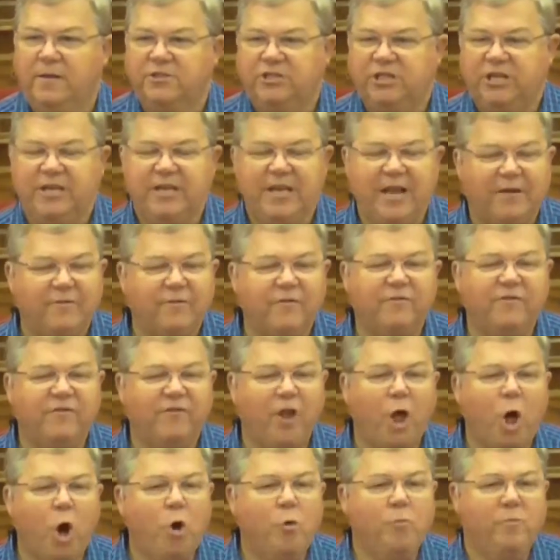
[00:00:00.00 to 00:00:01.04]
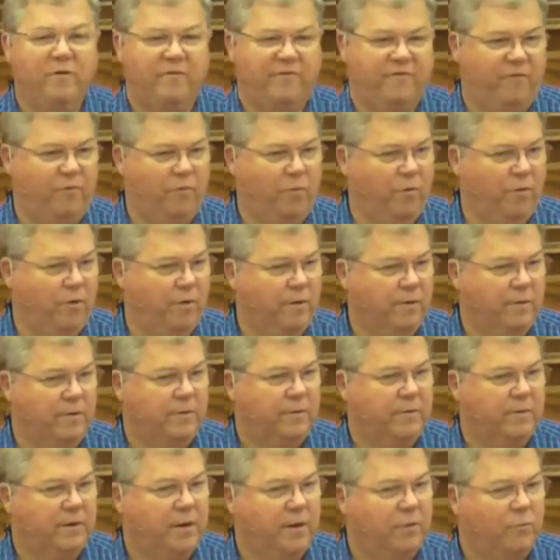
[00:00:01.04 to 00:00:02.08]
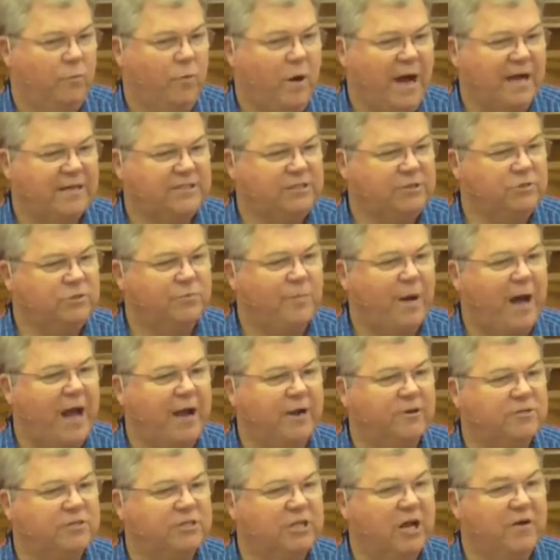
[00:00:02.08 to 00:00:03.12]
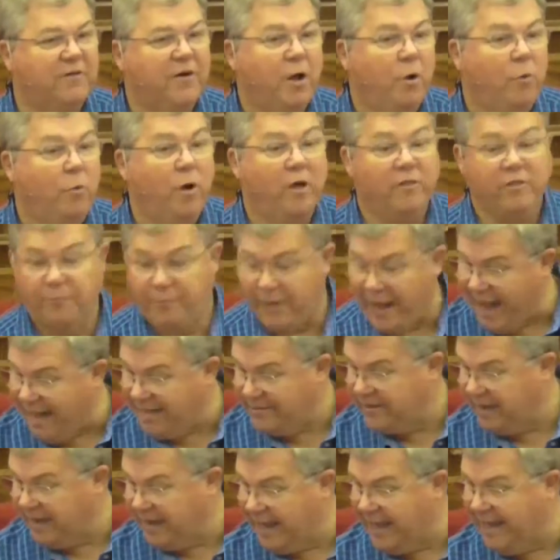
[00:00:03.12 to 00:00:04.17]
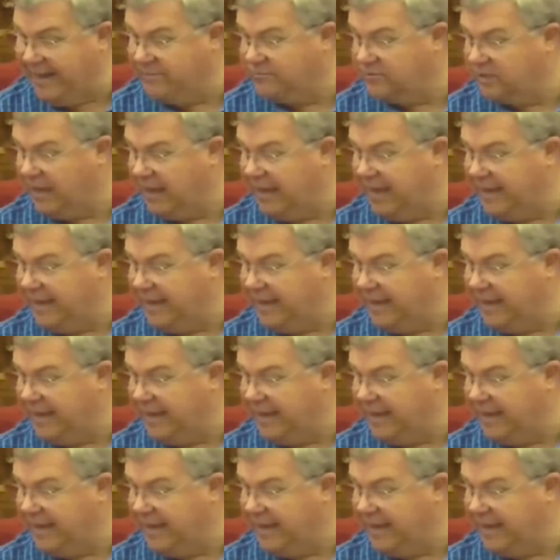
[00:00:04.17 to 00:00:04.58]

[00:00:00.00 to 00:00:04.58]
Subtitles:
She had never flown before. And why she was by herself? Well, the lady, there was